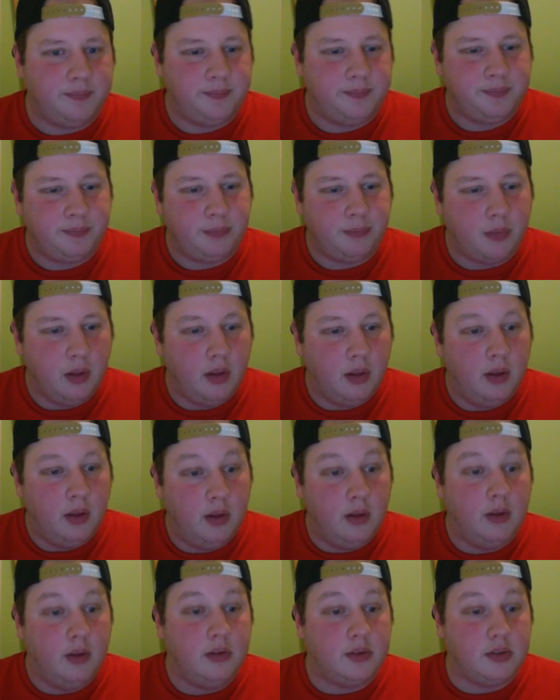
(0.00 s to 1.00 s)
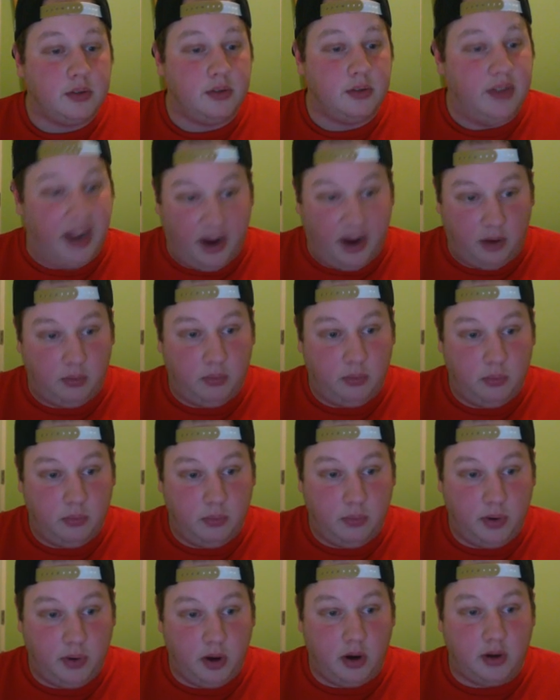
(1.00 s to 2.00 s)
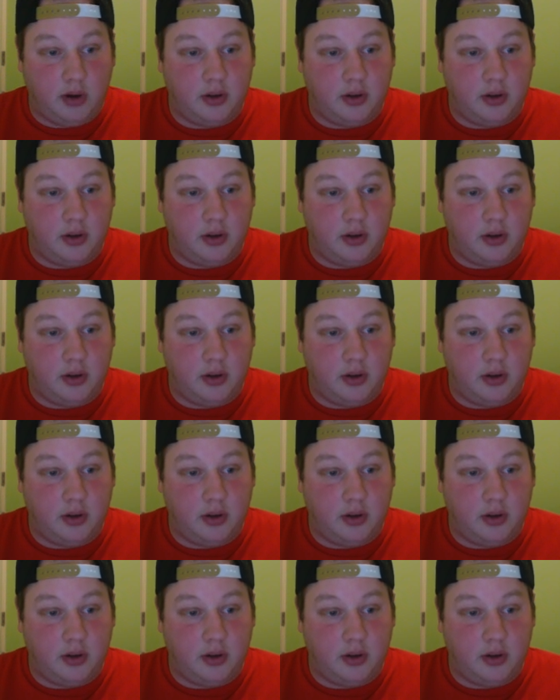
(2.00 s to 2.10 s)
So now, we're on to our